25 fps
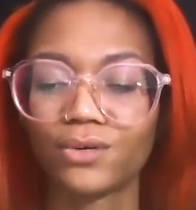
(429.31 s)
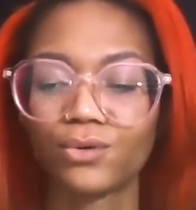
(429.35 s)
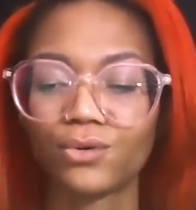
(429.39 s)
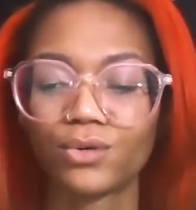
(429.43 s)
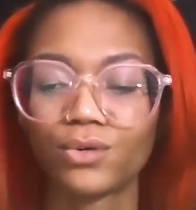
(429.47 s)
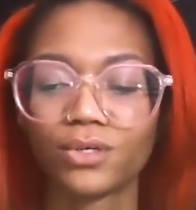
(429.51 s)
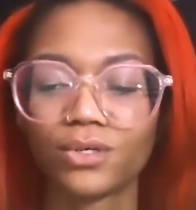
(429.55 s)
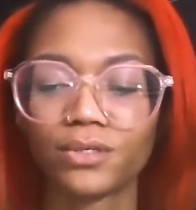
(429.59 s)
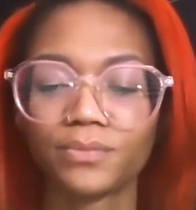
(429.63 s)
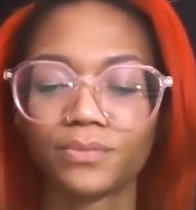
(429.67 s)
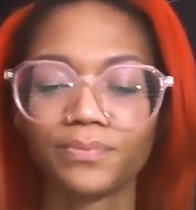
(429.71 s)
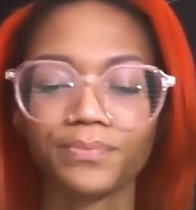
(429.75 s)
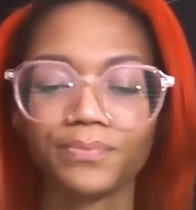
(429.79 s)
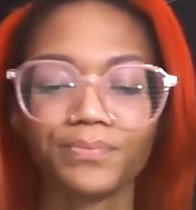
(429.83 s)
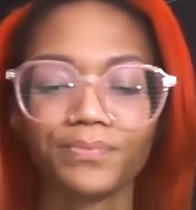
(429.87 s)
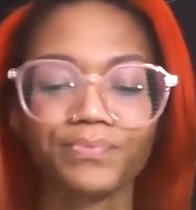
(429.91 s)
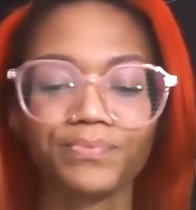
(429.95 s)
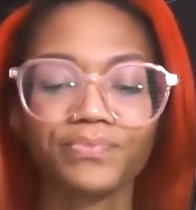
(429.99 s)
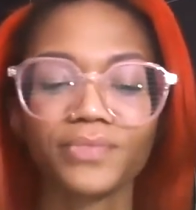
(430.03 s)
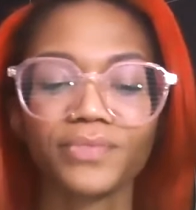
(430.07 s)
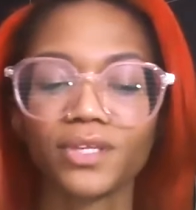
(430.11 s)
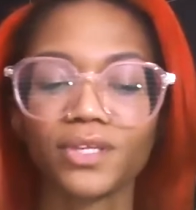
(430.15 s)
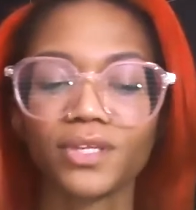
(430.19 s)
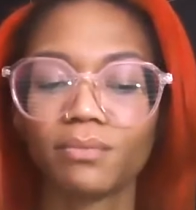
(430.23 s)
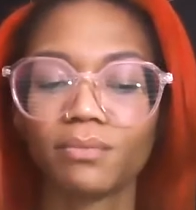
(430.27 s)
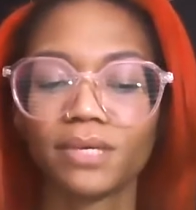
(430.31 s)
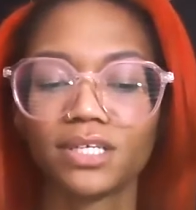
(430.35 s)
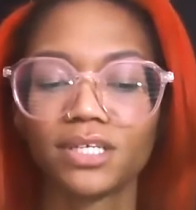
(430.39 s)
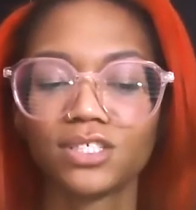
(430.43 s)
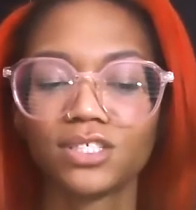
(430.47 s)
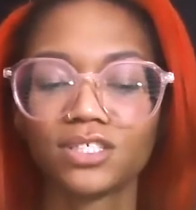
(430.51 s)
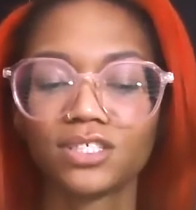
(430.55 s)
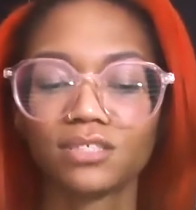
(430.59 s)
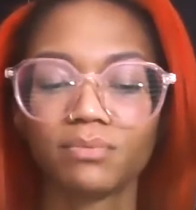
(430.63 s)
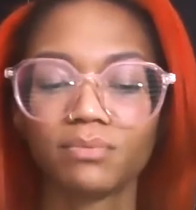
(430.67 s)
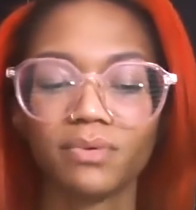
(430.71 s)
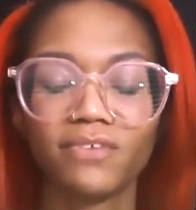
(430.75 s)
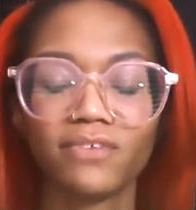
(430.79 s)
Or you may
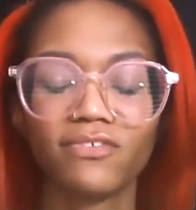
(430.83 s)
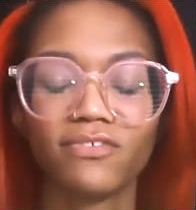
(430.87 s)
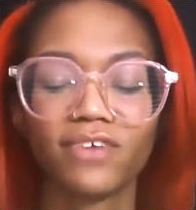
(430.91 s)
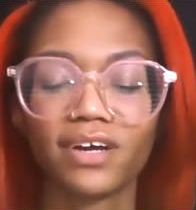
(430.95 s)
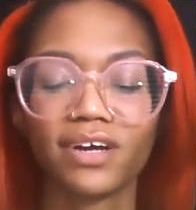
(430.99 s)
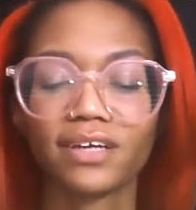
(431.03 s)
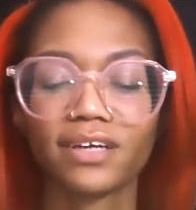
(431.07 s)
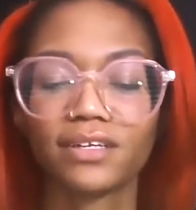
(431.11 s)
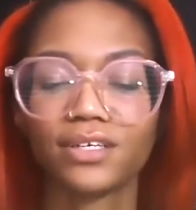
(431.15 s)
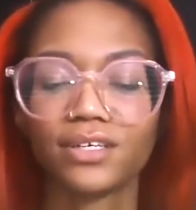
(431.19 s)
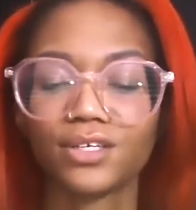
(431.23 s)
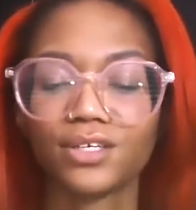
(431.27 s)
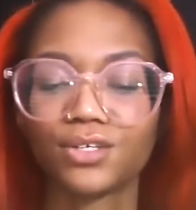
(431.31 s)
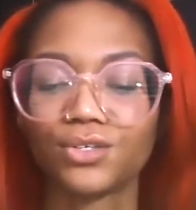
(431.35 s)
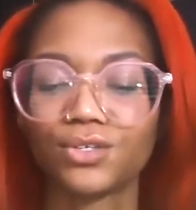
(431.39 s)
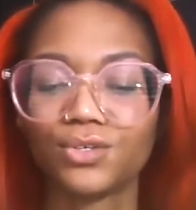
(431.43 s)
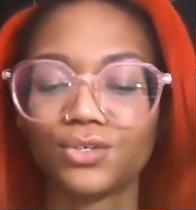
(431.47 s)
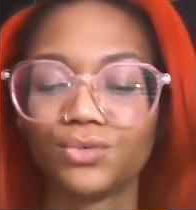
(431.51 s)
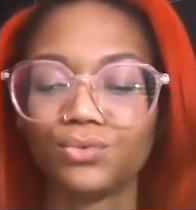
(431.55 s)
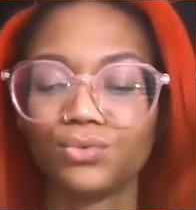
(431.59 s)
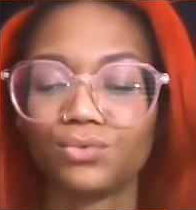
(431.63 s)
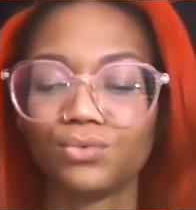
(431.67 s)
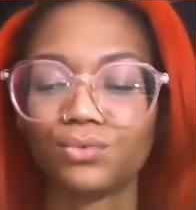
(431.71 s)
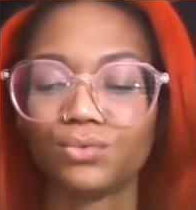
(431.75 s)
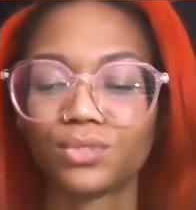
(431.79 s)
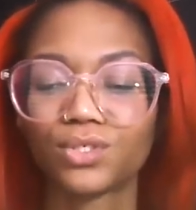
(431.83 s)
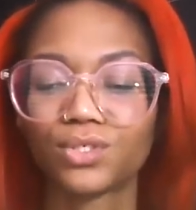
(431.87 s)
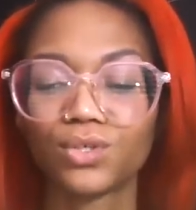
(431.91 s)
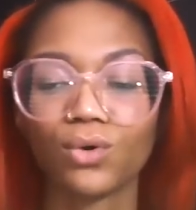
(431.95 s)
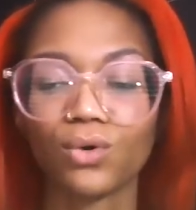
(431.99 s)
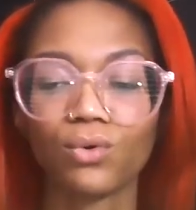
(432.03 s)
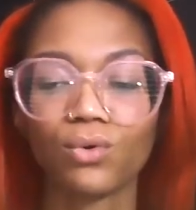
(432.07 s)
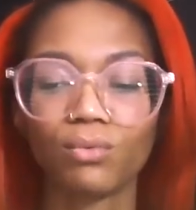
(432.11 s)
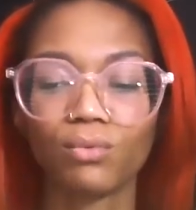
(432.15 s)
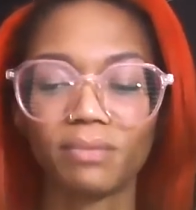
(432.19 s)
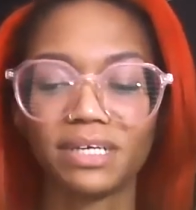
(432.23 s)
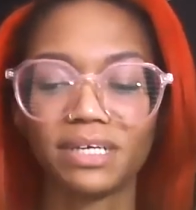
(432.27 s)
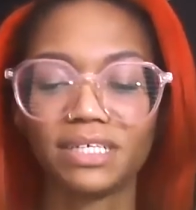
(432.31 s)
just be finding new
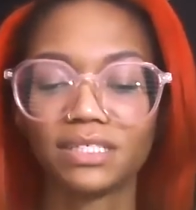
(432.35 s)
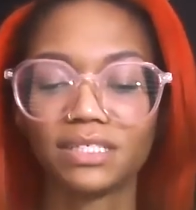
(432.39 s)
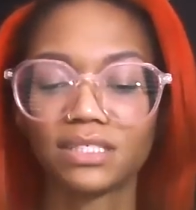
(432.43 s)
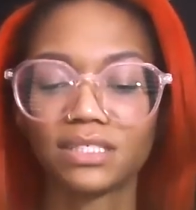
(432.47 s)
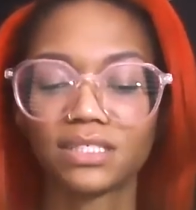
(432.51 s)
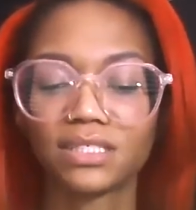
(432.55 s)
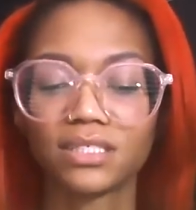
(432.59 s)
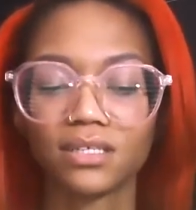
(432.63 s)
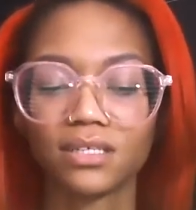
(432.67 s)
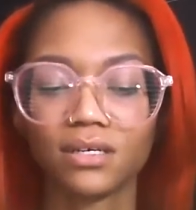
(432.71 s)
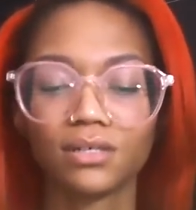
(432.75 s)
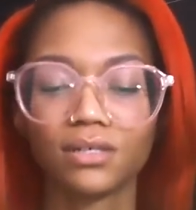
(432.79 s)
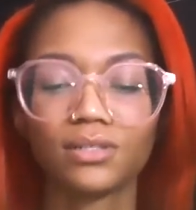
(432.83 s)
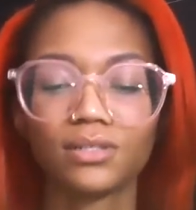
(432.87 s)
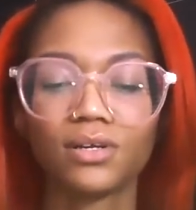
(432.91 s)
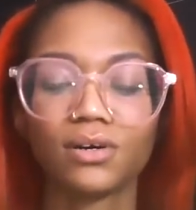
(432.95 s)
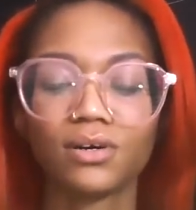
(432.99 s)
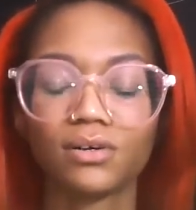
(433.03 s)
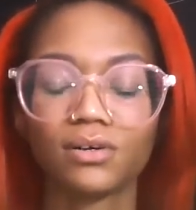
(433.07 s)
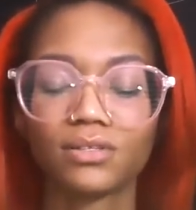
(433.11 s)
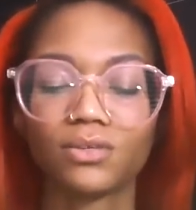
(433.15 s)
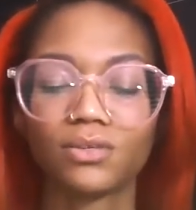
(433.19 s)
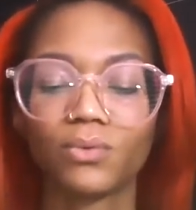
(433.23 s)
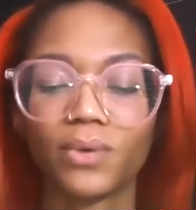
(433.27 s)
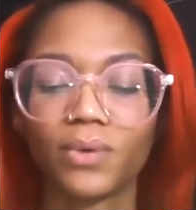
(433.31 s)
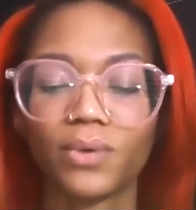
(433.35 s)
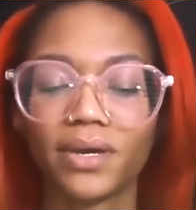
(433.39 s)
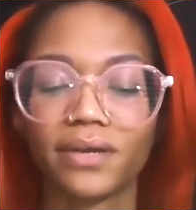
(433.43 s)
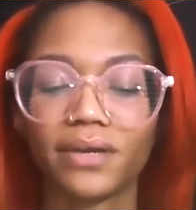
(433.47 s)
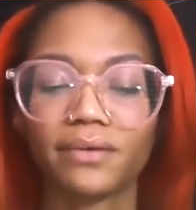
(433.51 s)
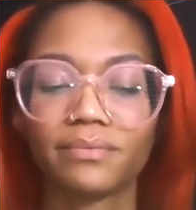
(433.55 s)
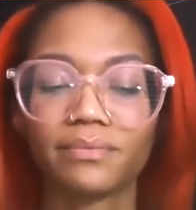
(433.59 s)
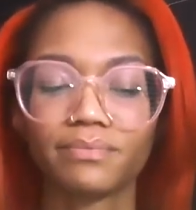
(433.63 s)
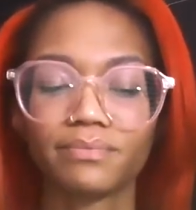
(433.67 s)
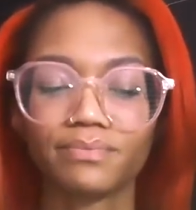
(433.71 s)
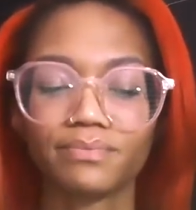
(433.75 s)
soulmates along the way.